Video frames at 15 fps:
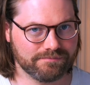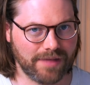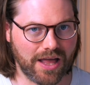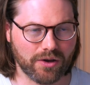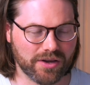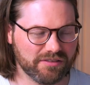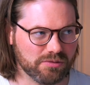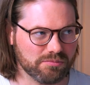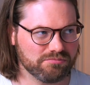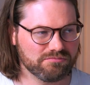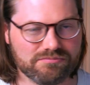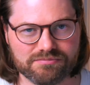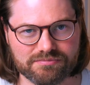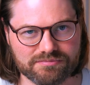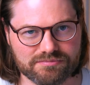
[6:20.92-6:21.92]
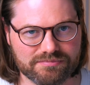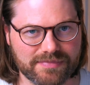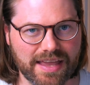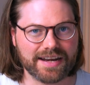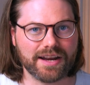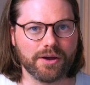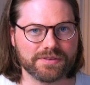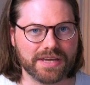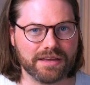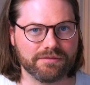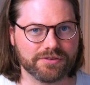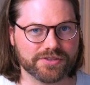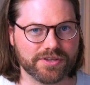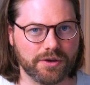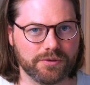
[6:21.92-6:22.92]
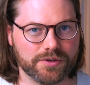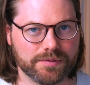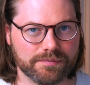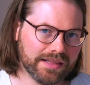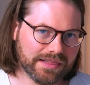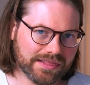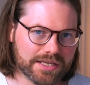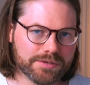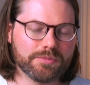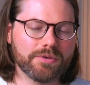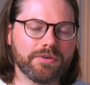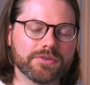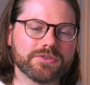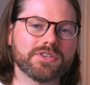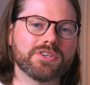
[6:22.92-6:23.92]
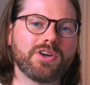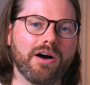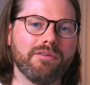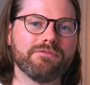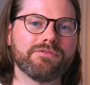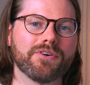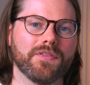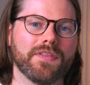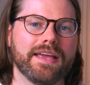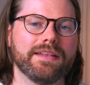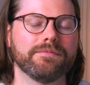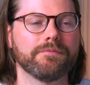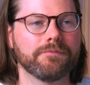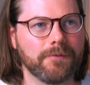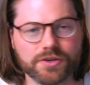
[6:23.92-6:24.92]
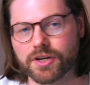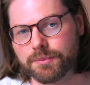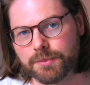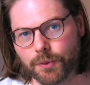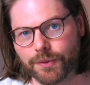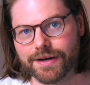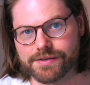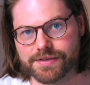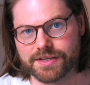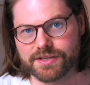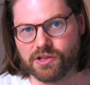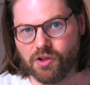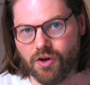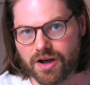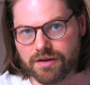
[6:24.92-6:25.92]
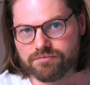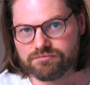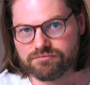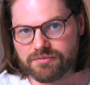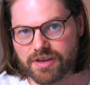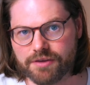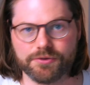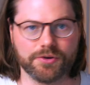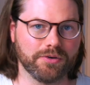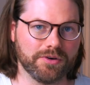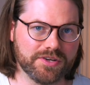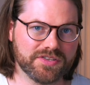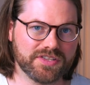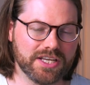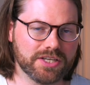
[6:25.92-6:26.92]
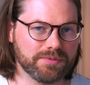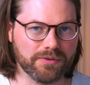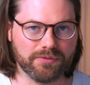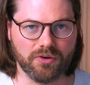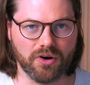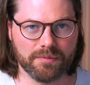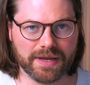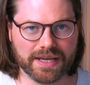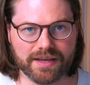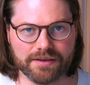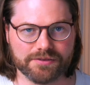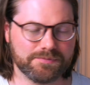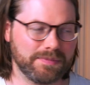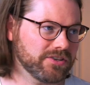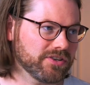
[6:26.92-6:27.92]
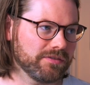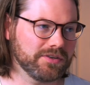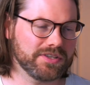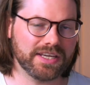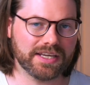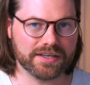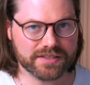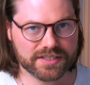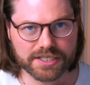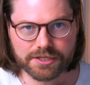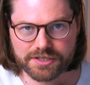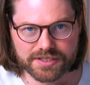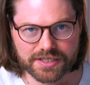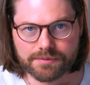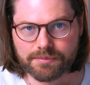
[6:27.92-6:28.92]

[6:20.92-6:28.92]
I'll give them 9 out of 10 for sound. Let's move on to comfort then. You're going to be wearing these a lot. If you're on a stage performing, especially if you're taking it seriously,